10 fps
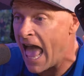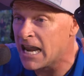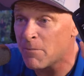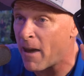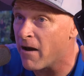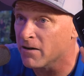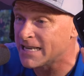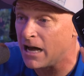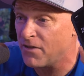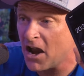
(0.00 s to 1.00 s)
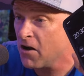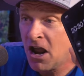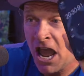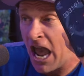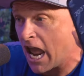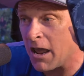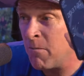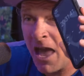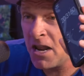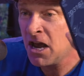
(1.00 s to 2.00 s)
Any parents out there?
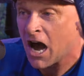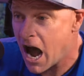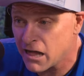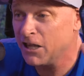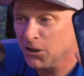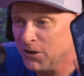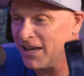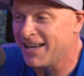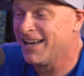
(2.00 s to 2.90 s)
Amen. Hallelujah.